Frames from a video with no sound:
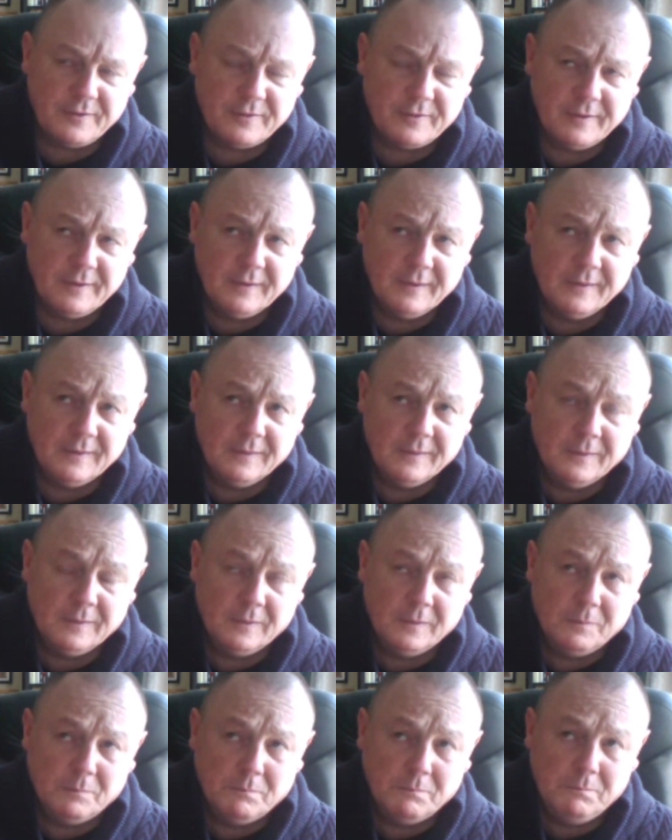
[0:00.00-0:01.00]
Deep
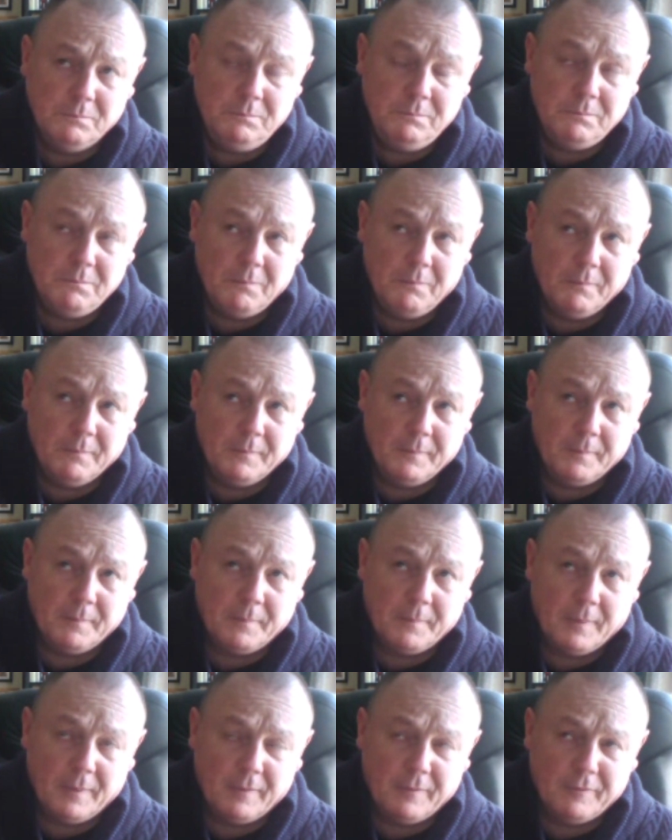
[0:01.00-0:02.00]
solitude is
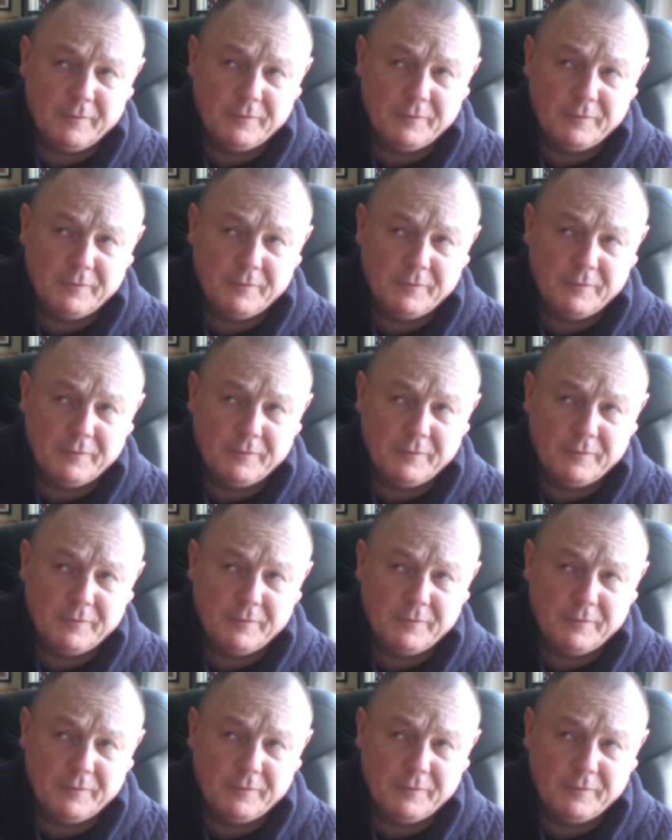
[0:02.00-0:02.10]
nourishment.